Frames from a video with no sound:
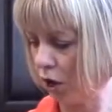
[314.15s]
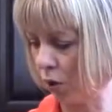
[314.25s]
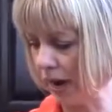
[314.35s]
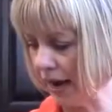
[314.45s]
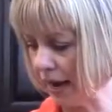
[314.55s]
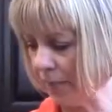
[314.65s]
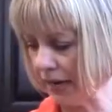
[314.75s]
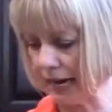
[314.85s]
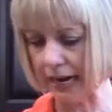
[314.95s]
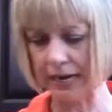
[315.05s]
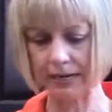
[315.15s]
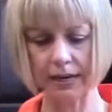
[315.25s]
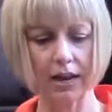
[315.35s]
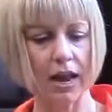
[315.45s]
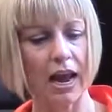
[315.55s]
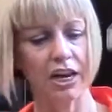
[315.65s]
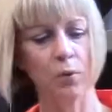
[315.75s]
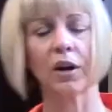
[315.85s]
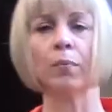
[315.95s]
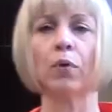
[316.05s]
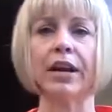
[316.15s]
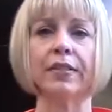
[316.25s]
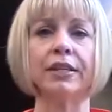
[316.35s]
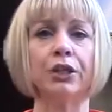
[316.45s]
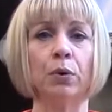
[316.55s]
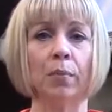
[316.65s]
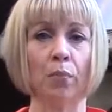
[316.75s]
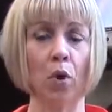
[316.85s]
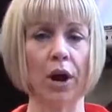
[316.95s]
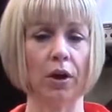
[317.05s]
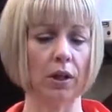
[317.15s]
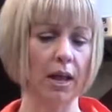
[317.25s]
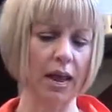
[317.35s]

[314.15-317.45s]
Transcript: crank crank up the heat, and you want to bring this to a boil.